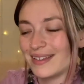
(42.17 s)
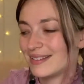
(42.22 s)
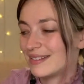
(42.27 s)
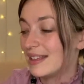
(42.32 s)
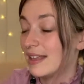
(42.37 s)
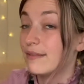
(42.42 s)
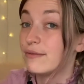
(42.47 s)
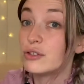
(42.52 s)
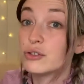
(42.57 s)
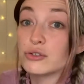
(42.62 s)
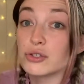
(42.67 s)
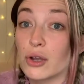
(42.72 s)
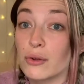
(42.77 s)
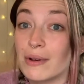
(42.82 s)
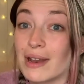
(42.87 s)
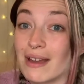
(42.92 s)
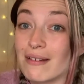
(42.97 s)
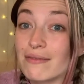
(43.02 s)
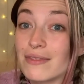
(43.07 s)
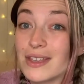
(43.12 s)
If you don't
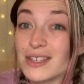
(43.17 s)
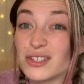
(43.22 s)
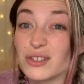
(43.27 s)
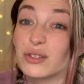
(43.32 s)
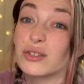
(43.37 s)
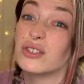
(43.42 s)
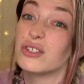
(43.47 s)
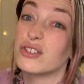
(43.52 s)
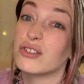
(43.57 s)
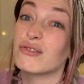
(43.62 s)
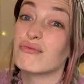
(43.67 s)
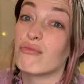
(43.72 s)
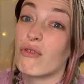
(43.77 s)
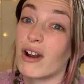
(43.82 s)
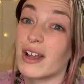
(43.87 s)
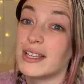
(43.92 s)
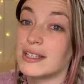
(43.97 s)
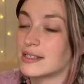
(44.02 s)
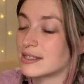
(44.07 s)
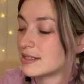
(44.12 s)
have this, you can use
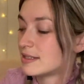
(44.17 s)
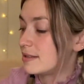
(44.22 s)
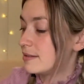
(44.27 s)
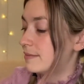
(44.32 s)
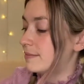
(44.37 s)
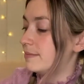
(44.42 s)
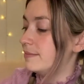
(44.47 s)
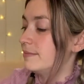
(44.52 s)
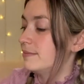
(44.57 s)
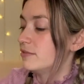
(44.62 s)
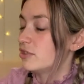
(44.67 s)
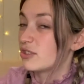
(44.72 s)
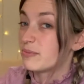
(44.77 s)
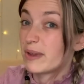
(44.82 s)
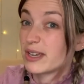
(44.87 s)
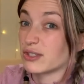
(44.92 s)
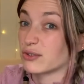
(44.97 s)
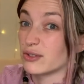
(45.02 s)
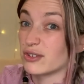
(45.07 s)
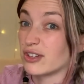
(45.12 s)
rice. Just
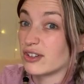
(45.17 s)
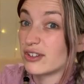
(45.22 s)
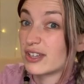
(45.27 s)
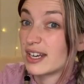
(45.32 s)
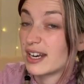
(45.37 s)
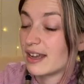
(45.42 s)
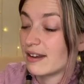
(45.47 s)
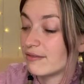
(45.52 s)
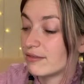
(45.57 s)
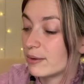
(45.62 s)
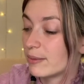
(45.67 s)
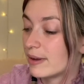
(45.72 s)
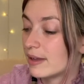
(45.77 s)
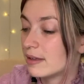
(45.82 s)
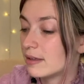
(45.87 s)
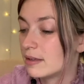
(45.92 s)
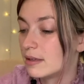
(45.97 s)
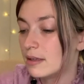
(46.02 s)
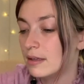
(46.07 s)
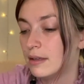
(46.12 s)
make sure you don't get it everywhere.
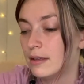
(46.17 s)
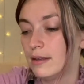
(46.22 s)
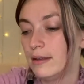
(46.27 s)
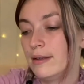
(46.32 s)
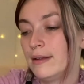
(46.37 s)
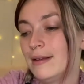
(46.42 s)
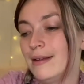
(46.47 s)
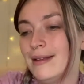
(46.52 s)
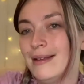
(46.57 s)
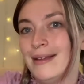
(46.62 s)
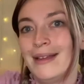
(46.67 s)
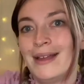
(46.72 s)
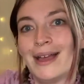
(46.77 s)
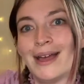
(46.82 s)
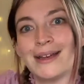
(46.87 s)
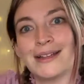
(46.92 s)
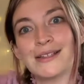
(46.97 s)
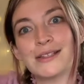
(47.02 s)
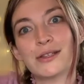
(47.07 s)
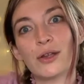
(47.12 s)

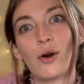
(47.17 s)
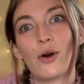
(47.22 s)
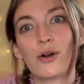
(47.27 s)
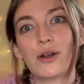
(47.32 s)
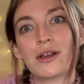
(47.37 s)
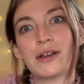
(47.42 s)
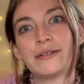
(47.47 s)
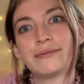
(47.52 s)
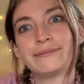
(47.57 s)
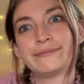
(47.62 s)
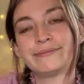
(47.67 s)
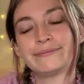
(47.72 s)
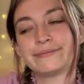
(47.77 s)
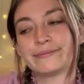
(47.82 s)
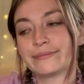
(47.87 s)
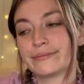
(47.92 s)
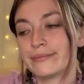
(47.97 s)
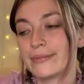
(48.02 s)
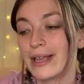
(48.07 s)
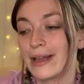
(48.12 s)
And a sock.
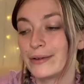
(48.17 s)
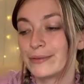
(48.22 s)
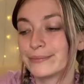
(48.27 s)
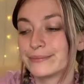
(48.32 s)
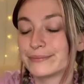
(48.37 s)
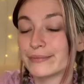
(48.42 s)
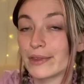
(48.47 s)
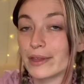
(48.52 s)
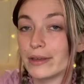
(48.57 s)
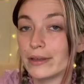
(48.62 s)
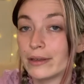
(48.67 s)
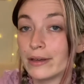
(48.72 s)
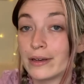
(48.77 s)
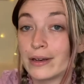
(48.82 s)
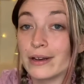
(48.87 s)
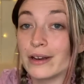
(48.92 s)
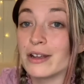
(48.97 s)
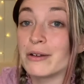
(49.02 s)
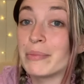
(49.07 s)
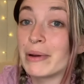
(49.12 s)
Now, I
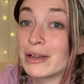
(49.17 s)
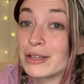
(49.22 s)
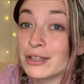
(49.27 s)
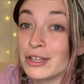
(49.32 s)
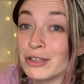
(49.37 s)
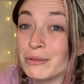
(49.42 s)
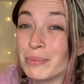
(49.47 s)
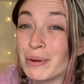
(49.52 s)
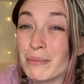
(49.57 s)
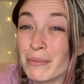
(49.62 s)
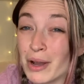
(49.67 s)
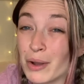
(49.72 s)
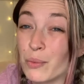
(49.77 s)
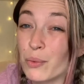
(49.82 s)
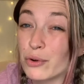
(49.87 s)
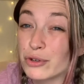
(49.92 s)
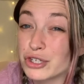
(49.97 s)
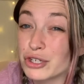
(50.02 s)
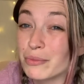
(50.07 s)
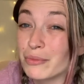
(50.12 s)
don't know about you, but my
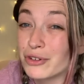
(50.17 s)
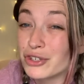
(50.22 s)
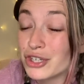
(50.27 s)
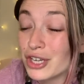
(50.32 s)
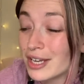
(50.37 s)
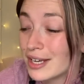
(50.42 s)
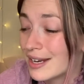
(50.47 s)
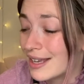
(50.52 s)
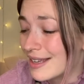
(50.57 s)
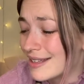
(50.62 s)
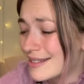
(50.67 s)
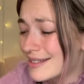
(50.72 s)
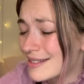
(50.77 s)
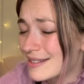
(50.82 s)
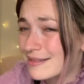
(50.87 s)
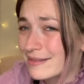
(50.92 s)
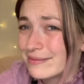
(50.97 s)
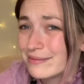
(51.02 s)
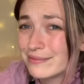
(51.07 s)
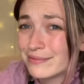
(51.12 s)
washing machine is
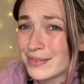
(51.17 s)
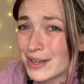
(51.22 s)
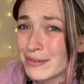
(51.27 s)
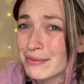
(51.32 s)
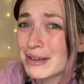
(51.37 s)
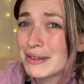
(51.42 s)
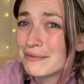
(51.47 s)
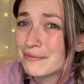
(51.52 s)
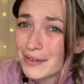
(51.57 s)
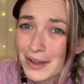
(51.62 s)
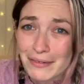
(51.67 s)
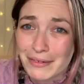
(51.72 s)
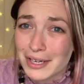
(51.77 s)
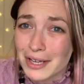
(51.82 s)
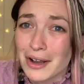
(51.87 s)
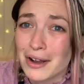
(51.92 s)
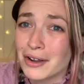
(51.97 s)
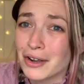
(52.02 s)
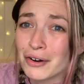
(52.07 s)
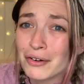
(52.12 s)
very
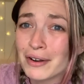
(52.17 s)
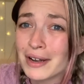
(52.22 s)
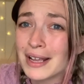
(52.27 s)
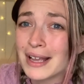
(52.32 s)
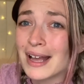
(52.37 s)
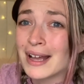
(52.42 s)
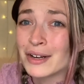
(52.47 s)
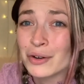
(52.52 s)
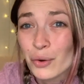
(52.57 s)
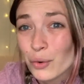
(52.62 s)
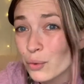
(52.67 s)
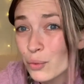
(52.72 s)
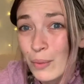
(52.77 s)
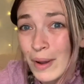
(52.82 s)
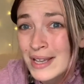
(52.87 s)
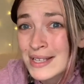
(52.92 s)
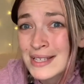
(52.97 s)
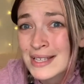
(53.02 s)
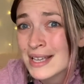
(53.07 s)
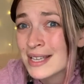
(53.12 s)
hungry and
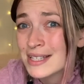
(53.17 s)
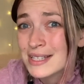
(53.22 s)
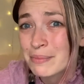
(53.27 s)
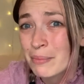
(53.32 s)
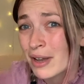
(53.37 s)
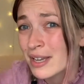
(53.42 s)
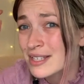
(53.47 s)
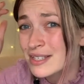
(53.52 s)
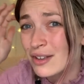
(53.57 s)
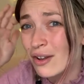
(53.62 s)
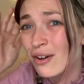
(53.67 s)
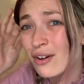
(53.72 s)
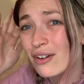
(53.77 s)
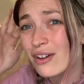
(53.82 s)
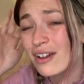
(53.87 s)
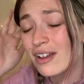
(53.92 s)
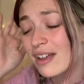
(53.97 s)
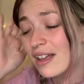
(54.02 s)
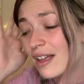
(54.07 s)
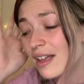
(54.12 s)
always eats my sock.
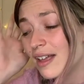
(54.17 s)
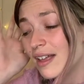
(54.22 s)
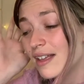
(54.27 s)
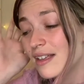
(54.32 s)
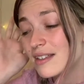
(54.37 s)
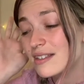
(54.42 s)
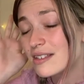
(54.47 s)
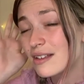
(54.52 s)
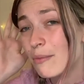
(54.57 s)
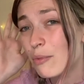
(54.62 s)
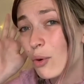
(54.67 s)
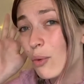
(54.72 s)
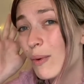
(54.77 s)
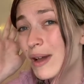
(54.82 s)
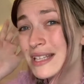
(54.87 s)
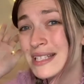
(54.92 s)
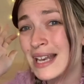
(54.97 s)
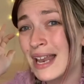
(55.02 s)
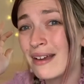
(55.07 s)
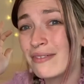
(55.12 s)
So I'm
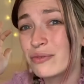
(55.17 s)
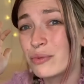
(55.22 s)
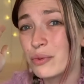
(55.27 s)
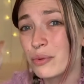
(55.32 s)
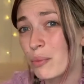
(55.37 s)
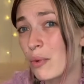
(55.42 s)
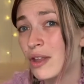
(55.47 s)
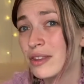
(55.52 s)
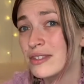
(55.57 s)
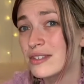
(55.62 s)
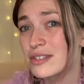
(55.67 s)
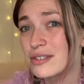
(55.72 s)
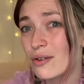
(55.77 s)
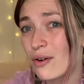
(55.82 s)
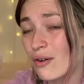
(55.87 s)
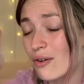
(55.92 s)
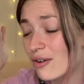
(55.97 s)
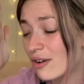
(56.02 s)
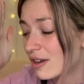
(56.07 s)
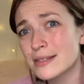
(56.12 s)
always left with one
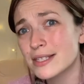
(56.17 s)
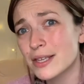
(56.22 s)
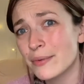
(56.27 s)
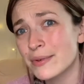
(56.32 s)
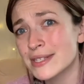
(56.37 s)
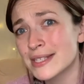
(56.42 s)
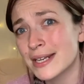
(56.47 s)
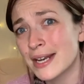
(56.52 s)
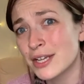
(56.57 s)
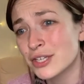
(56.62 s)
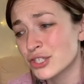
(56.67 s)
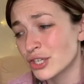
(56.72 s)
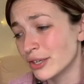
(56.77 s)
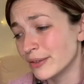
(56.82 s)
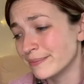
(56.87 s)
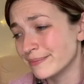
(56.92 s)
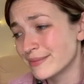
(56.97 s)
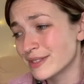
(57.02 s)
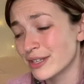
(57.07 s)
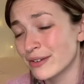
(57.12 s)
sock, so it's an issue.
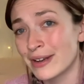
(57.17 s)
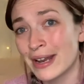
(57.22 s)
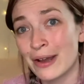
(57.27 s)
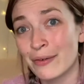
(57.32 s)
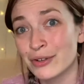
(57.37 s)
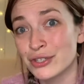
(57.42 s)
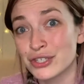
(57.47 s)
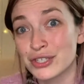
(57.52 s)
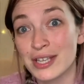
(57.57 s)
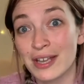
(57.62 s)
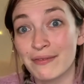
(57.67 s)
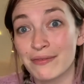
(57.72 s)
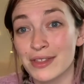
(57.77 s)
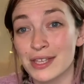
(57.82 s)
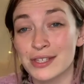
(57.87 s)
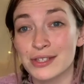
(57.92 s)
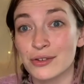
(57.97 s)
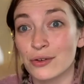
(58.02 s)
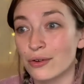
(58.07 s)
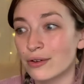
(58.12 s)
So now I just have
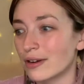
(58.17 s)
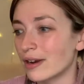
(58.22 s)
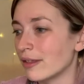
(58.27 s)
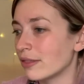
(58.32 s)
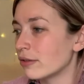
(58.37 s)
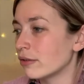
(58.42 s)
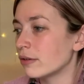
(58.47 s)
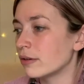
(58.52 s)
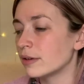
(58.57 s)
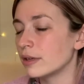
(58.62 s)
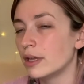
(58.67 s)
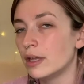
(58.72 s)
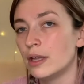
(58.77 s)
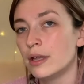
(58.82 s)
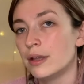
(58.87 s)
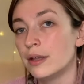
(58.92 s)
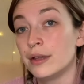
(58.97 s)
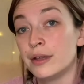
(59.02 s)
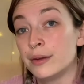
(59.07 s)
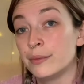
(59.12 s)
this sock and I thought,
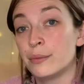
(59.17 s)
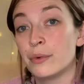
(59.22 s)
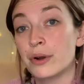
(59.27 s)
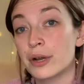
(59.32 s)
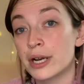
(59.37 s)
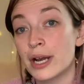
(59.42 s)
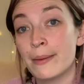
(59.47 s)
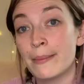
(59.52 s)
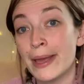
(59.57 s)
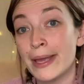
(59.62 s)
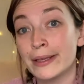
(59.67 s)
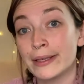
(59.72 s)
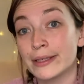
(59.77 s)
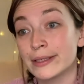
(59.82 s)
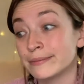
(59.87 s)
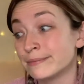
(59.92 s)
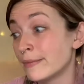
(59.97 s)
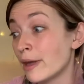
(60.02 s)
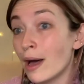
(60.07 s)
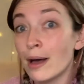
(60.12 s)
what can I make?
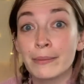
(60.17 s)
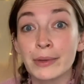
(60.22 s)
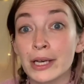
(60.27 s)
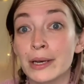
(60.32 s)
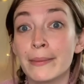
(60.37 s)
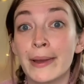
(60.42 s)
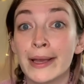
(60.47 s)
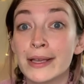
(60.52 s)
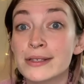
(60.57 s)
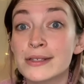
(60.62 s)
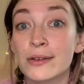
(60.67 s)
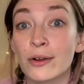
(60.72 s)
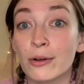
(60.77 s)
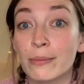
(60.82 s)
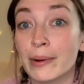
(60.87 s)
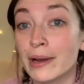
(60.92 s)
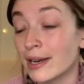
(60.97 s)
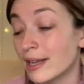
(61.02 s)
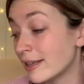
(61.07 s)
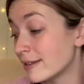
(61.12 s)
I'm gonna make a sock
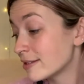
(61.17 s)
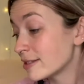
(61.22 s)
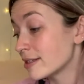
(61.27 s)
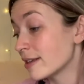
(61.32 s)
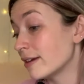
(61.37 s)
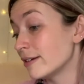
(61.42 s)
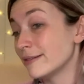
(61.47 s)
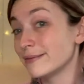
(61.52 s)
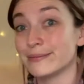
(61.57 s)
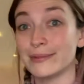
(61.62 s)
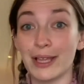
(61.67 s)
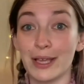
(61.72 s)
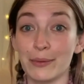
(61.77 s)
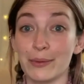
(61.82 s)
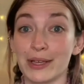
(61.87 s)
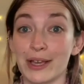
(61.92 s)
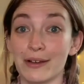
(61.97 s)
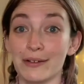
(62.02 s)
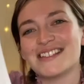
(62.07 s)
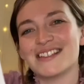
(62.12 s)
bunny. So here
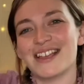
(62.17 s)
we go.